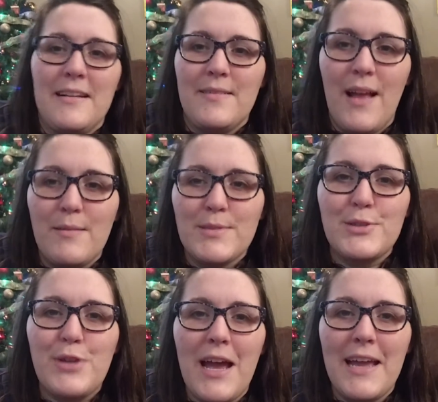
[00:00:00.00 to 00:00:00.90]
I'm
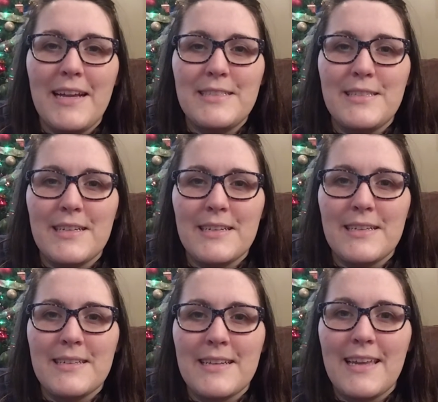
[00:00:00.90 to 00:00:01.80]
just trying
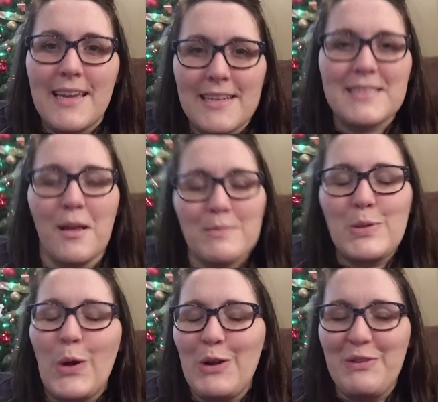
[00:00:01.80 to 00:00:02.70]
to get some
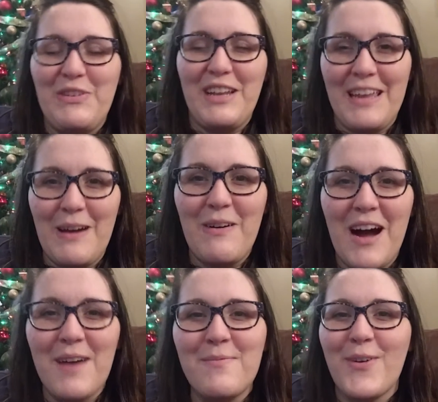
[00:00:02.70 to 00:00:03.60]
sort of video
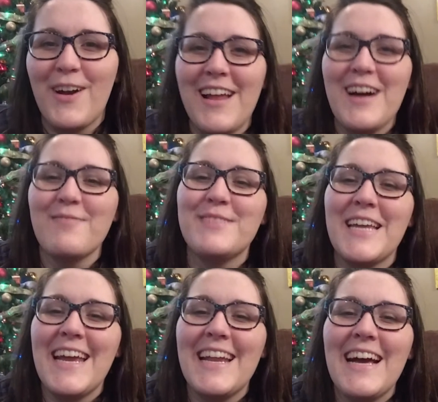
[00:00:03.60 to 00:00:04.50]
up for an
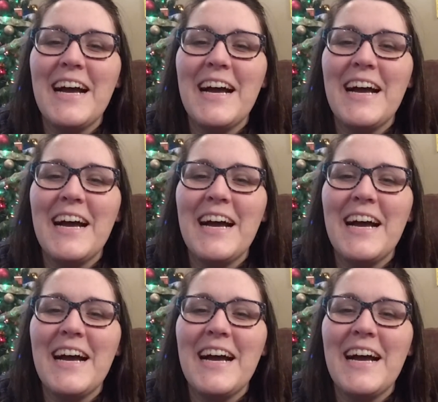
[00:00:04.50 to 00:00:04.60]
update.